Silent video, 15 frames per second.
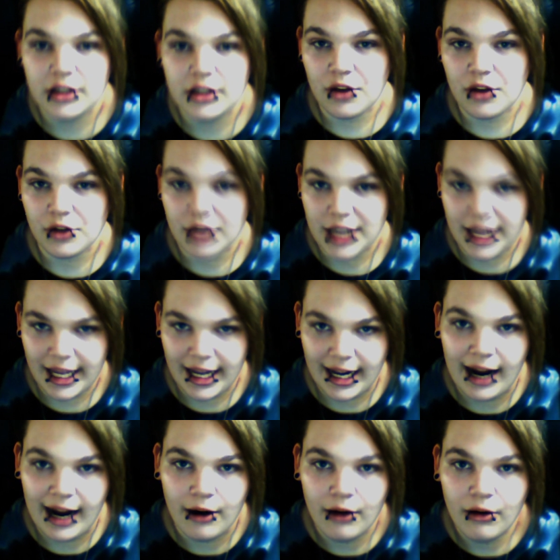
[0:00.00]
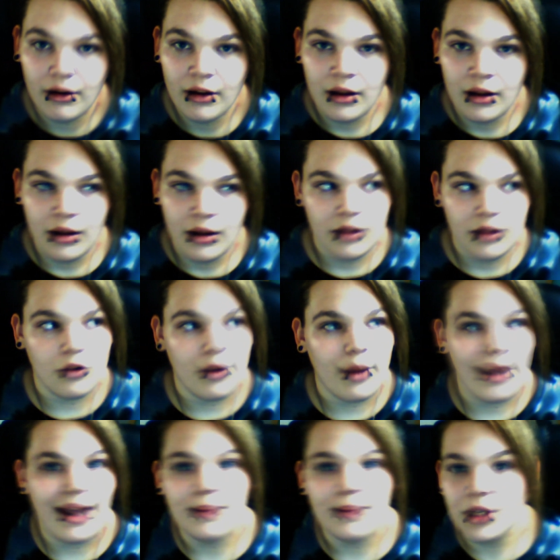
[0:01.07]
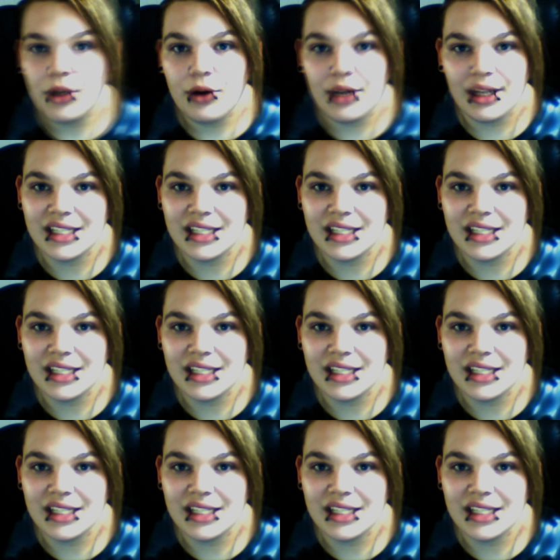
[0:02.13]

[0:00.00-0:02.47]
so they'll take it out. They'll wake up 2 days